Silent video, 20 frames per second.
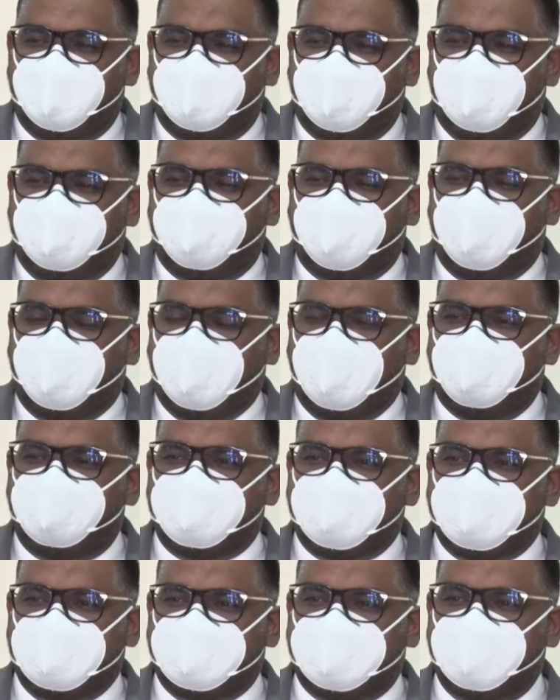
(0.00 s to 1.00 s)
And
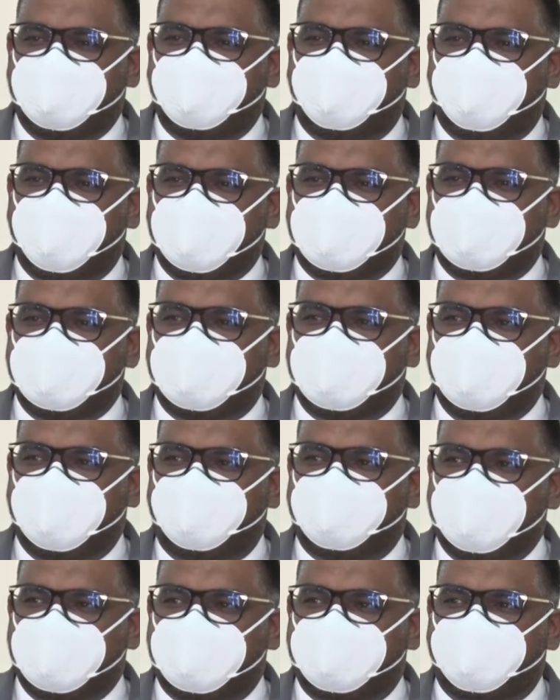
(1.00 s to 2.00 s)
perhaps the simplicity
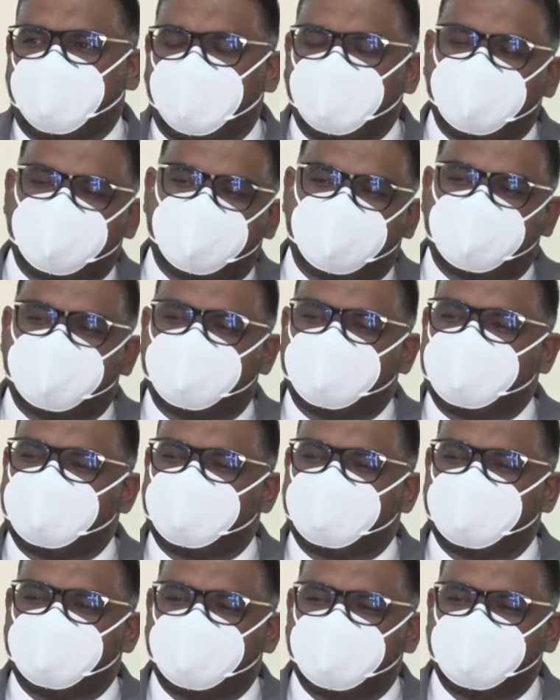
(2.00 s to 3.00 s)
of this function
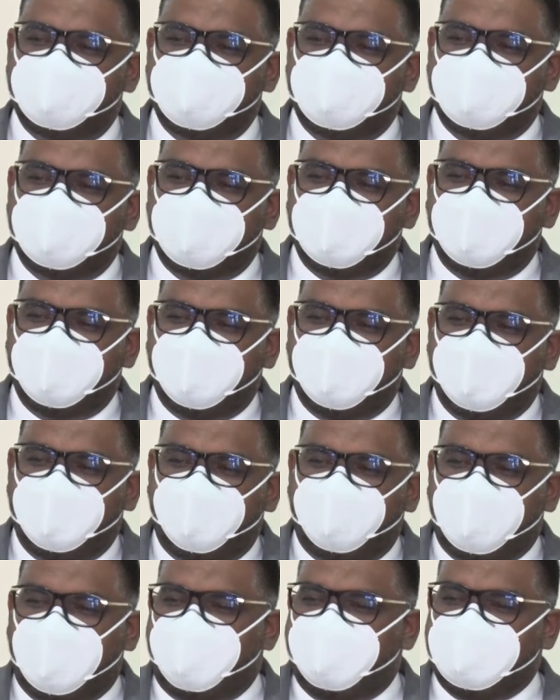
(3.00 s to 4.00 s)

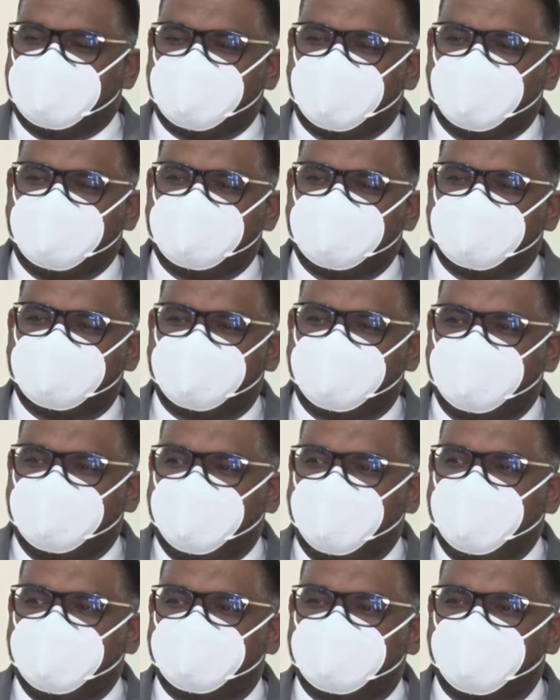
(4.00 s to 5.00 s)
represents the
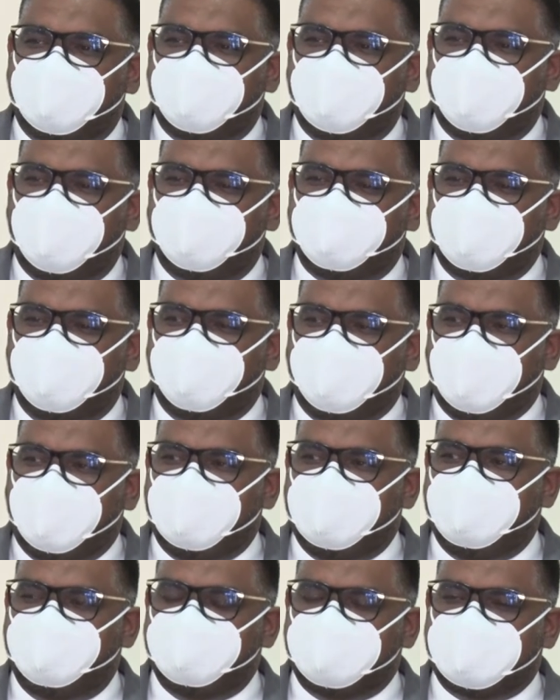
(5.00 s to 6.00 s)
nature of the
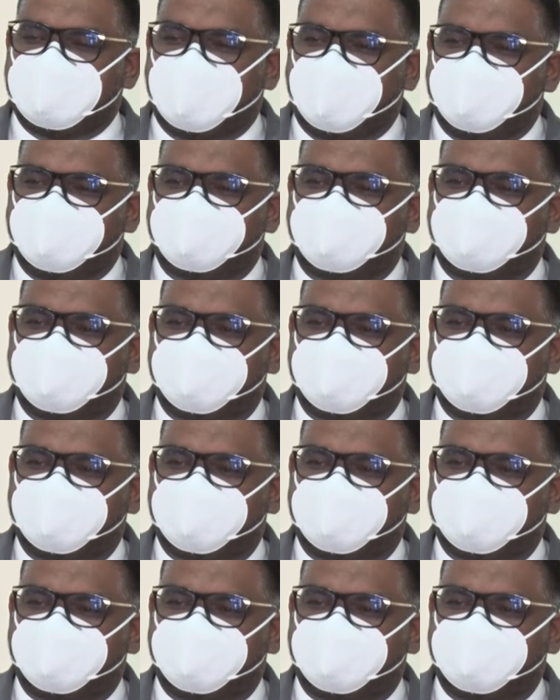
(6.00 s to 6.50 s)
man himself.